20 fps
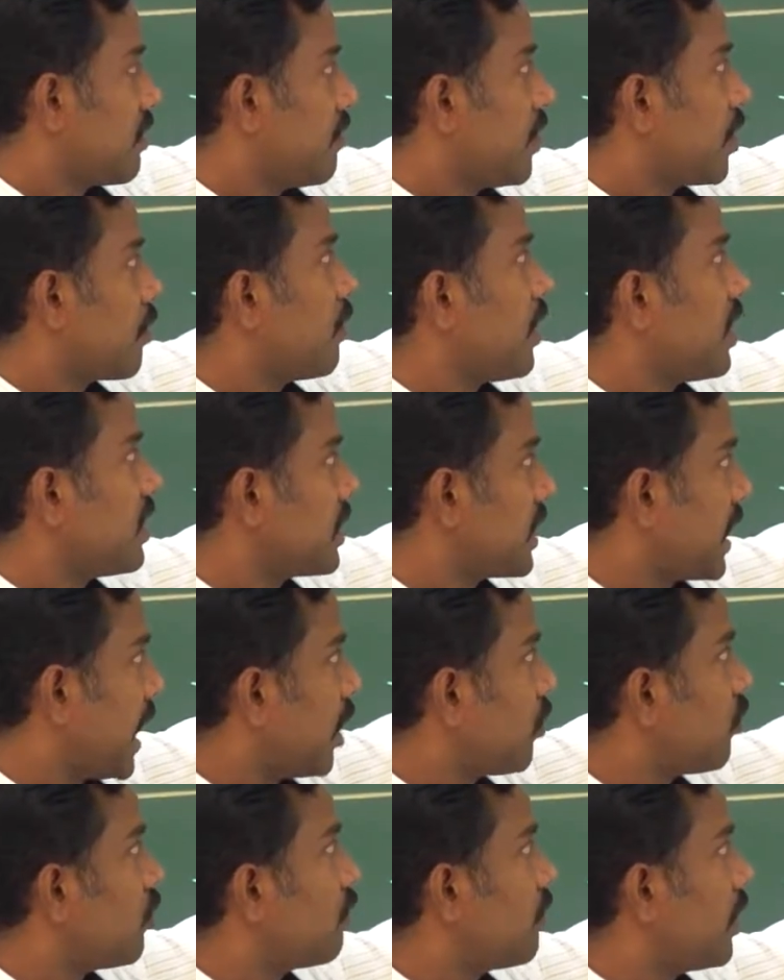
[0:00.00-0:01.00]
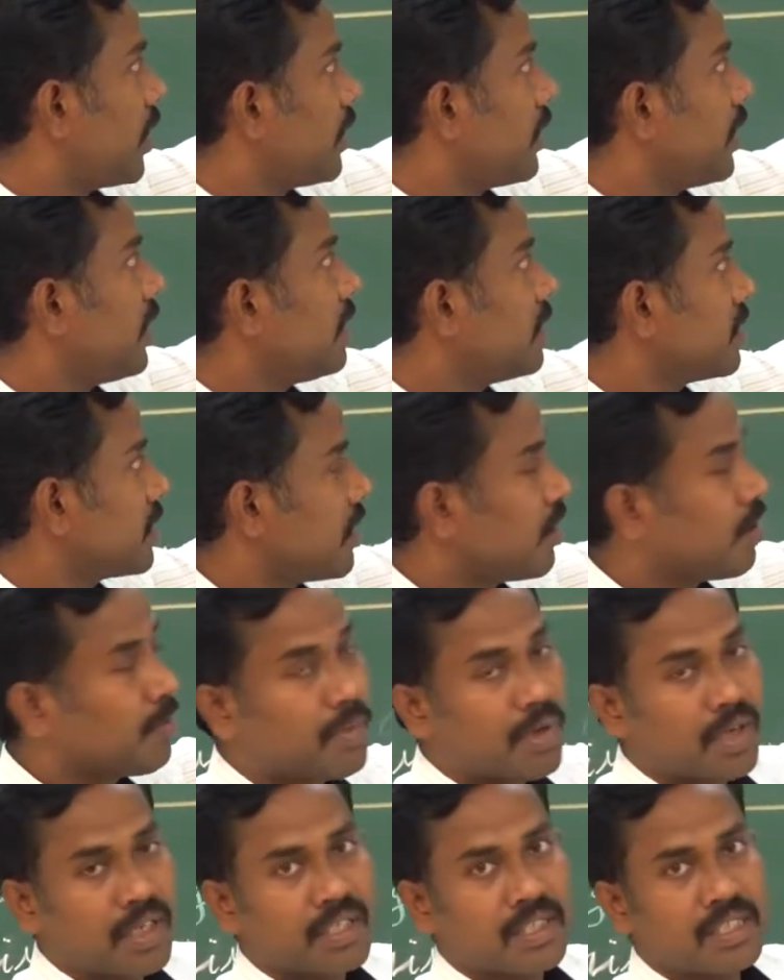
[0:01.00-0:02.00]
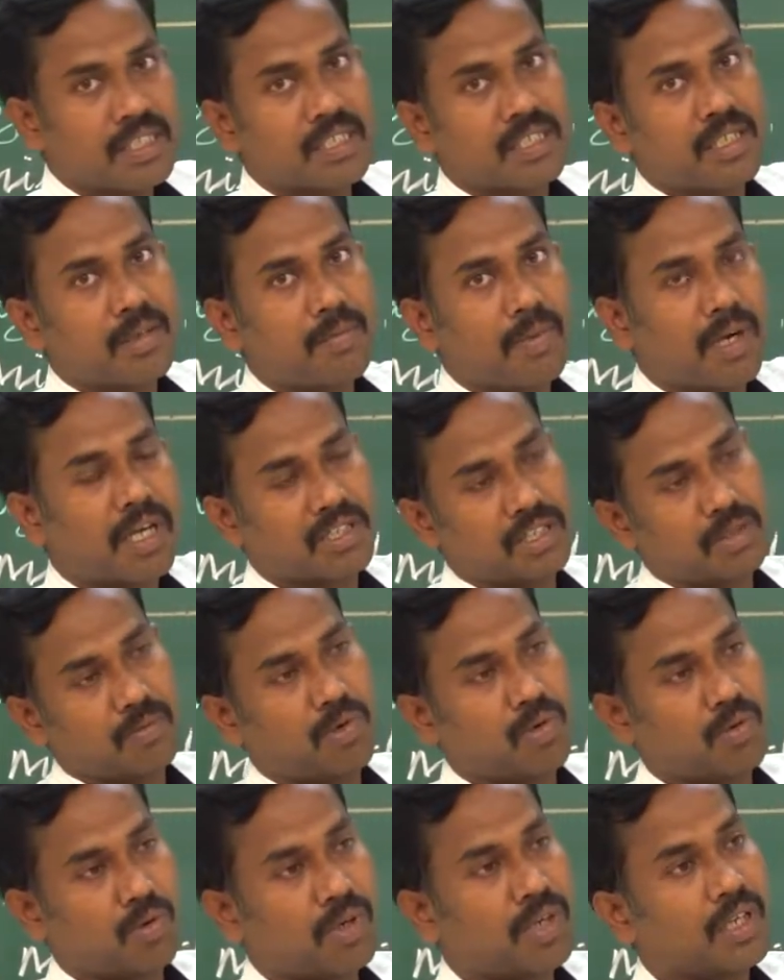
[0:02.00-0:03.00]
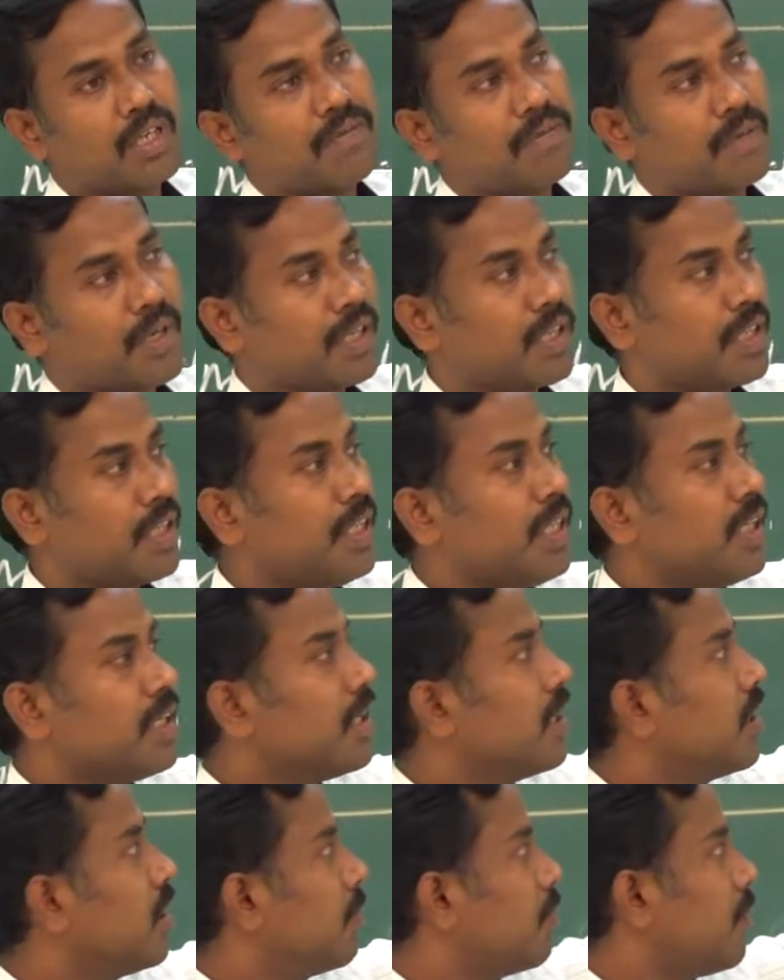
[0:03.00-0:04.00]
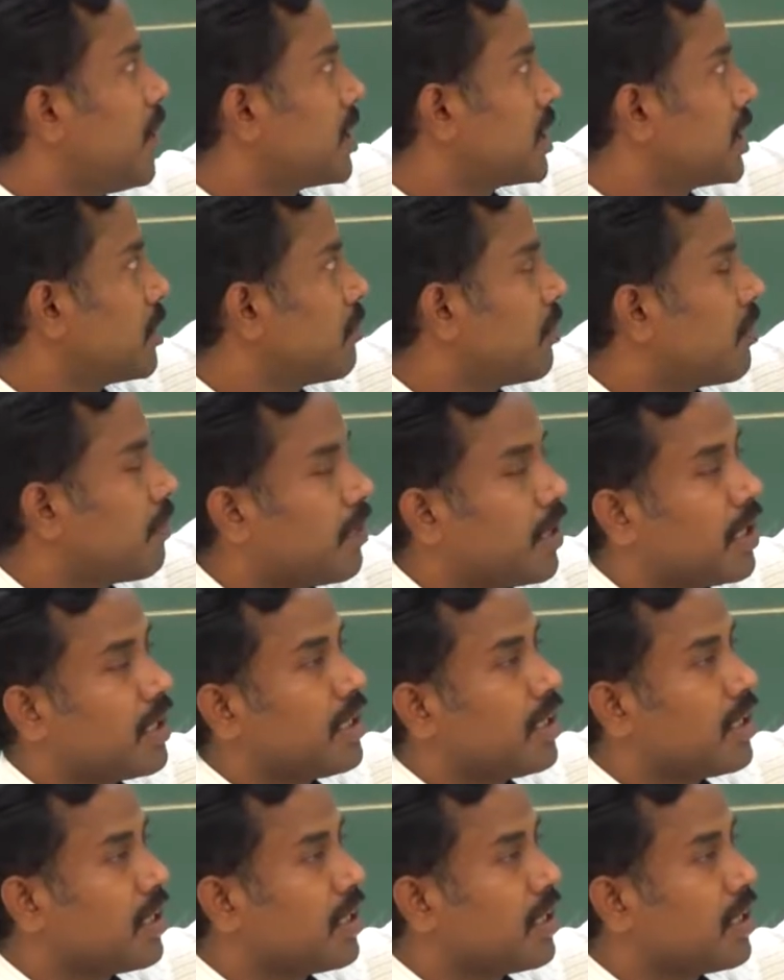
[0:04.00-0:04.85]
plants carried out by the cell pollination is the possible only for the possible for